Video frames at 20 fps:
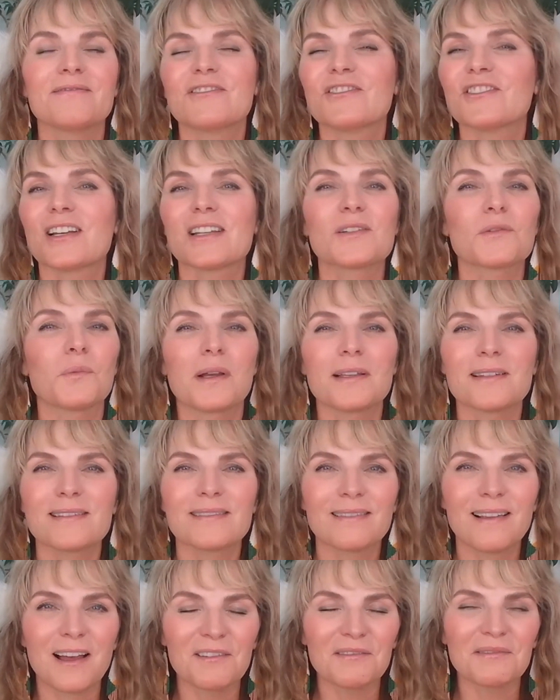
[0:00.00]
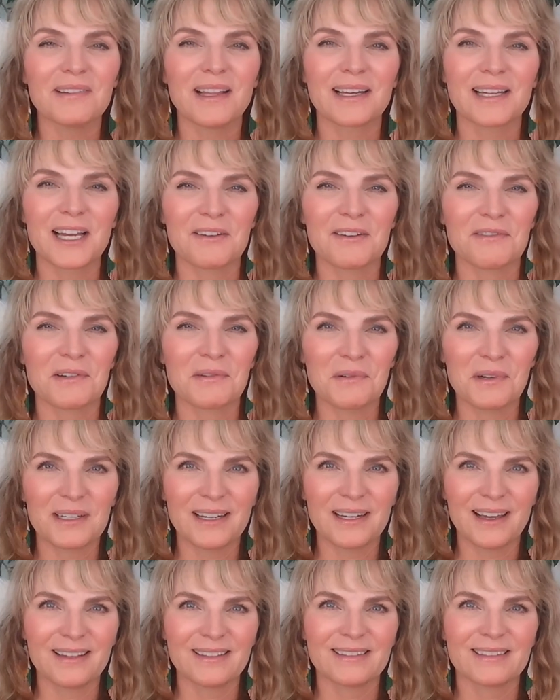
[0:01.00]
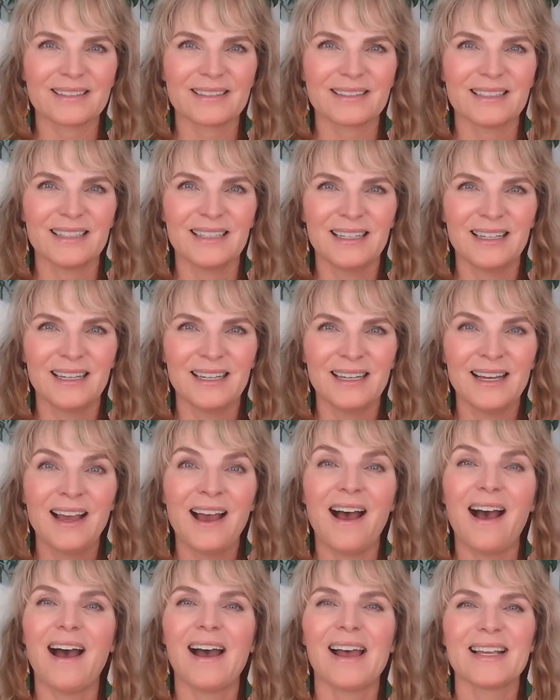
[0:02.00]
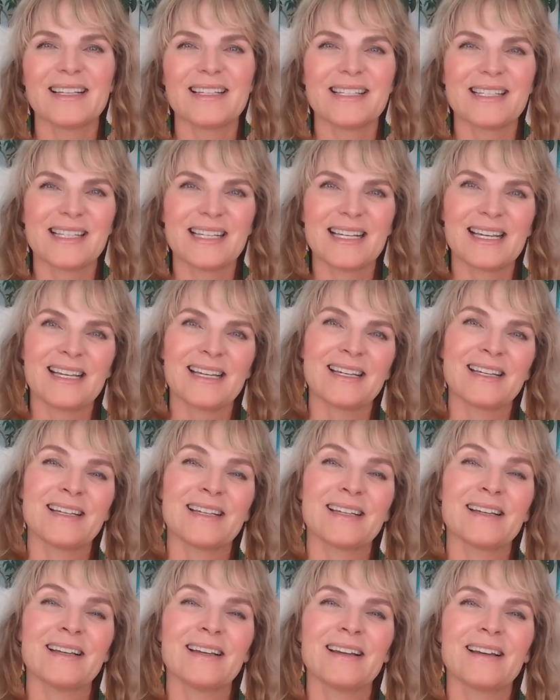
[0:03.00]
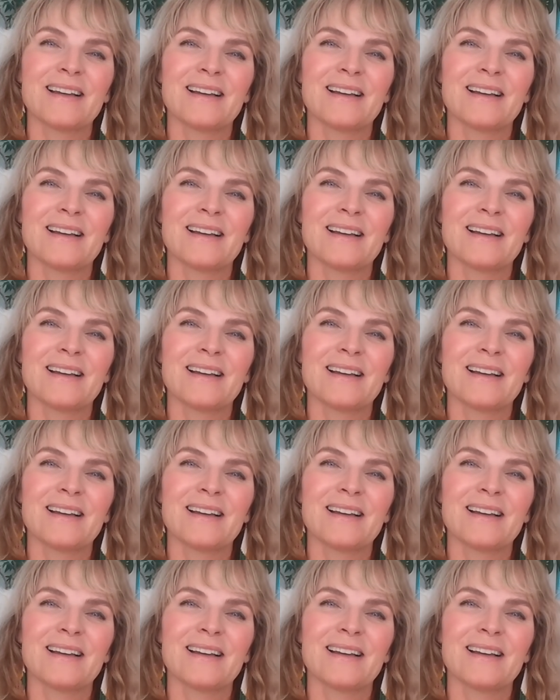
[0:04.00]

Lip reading: just wants love like everyone else. I see